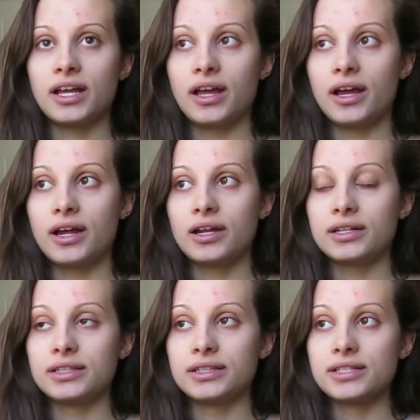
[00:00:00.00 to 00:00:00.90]

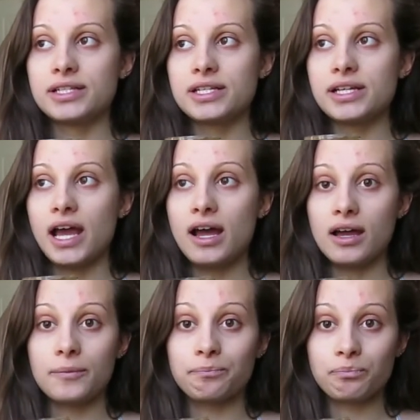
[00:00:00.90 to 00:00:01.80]
And
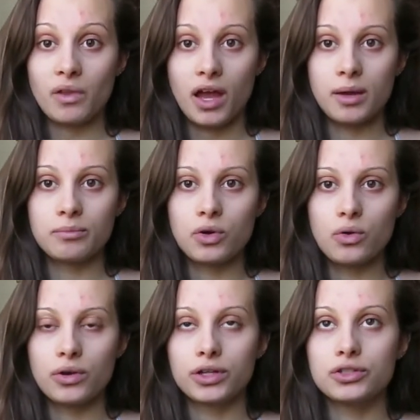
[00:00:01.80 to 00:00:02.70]
yeah, I'm
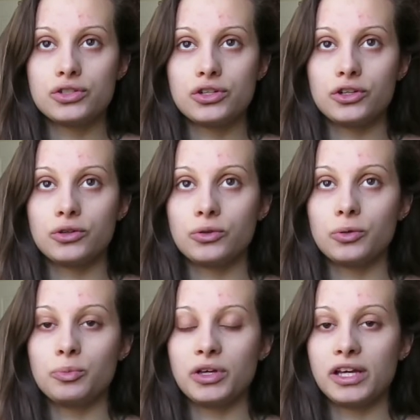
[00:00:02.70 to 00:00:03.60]
going
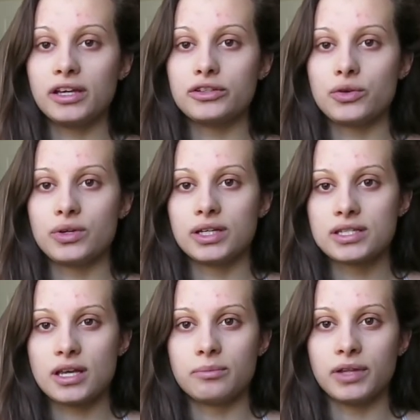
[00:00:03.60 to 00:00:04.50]
to be doing
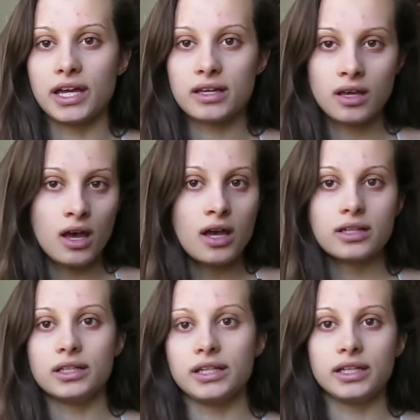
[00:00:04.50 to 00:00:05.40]
some like
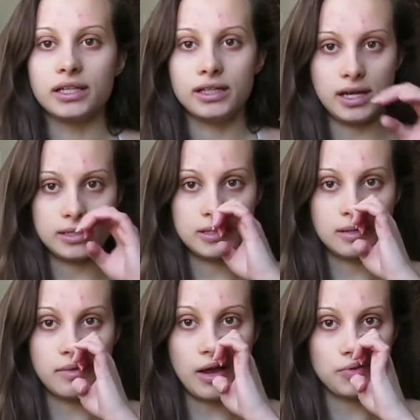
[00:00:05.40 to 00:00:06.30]
cleaning and
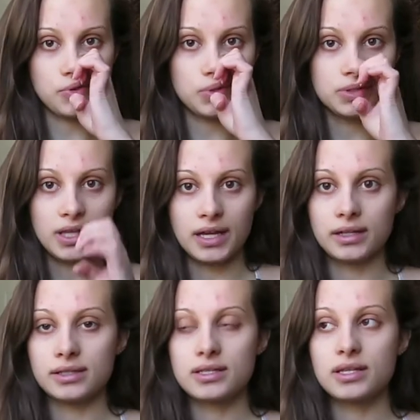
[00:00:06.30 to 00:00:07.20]
some household
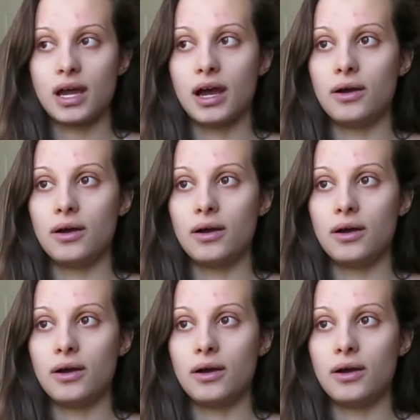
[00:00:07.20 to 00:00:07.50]
things